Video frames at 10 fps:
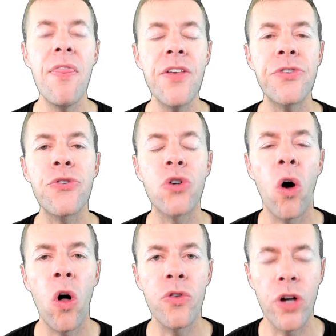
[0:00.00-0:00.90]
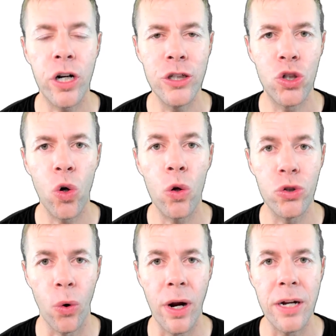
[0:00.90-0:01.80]
And this is called a control
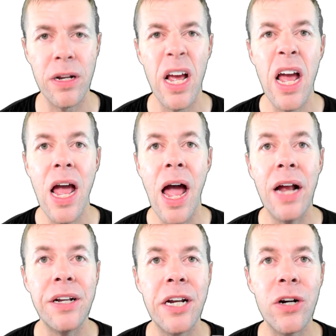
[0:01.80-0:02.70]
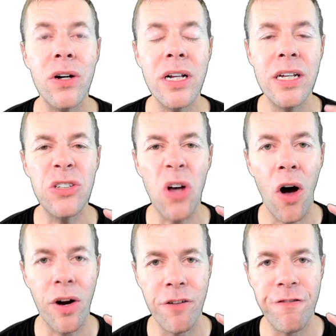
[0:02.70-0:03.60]
joint. And here it is
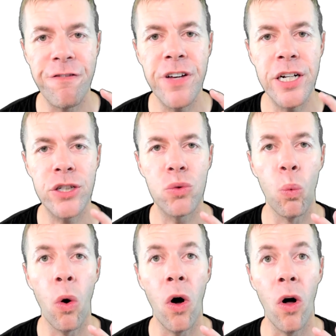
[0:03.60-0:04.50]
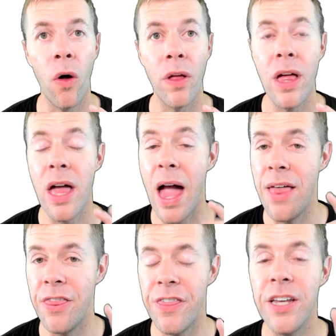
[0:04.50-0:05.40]
on a finished wall.
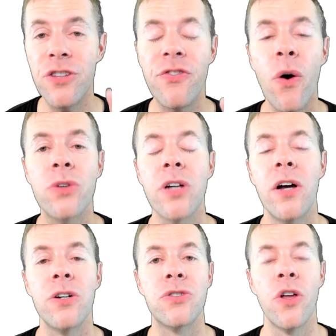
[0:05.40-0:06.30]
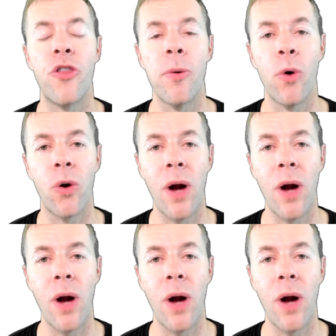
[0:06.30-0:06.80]
And these folks understood thermal